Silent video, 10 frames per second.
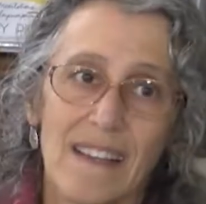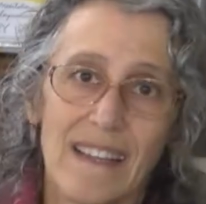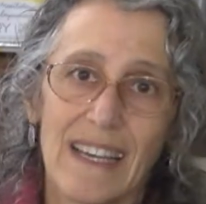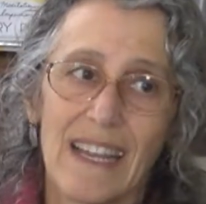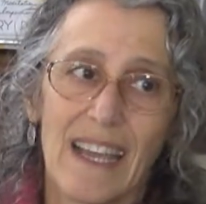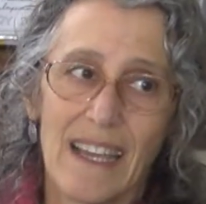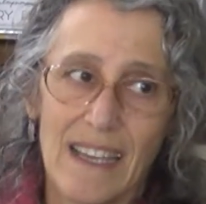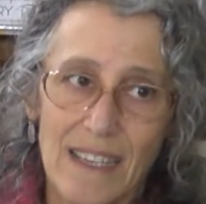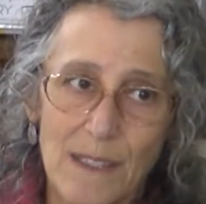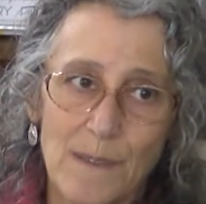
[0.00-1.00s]
that
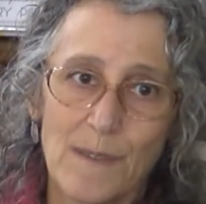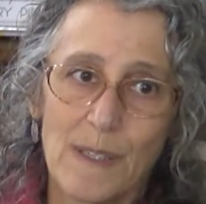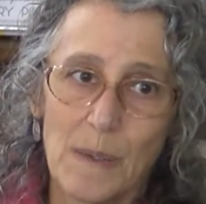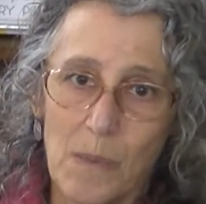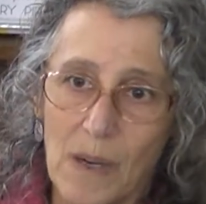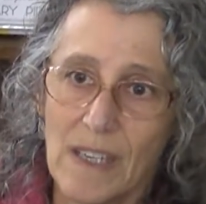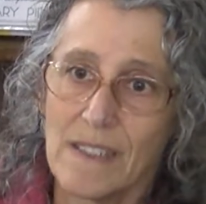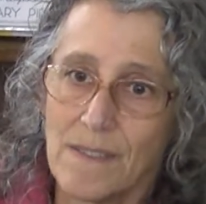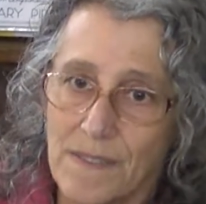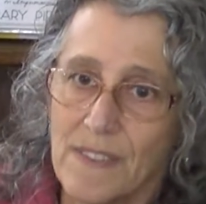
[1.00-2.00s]

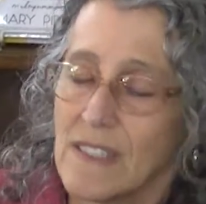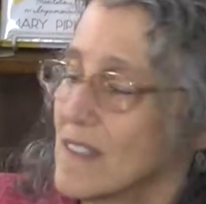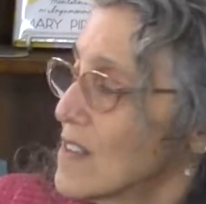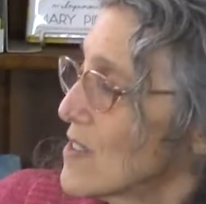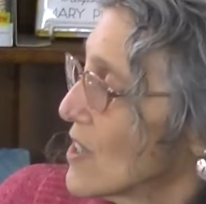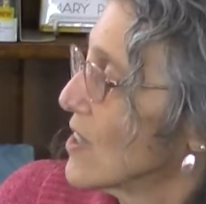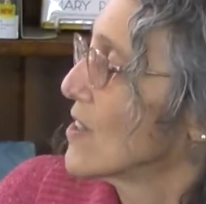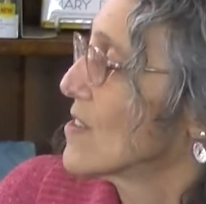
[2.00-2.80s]
everyone feels hurt